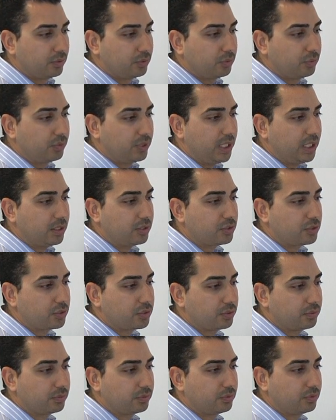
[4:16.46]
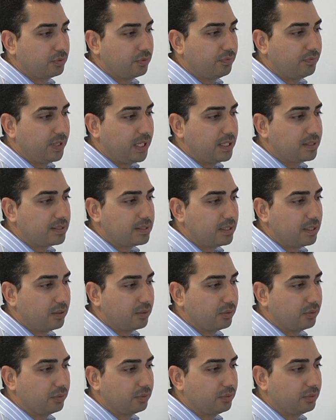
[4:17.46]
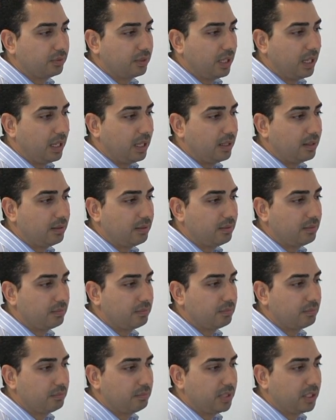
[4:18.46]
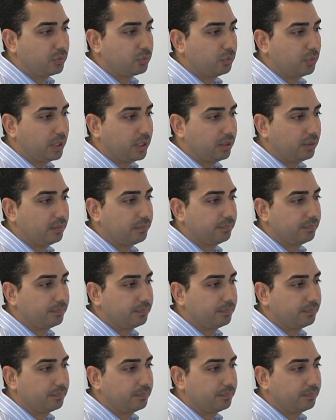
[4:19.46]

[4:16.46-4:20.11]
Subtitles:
to reach to via zero and met one.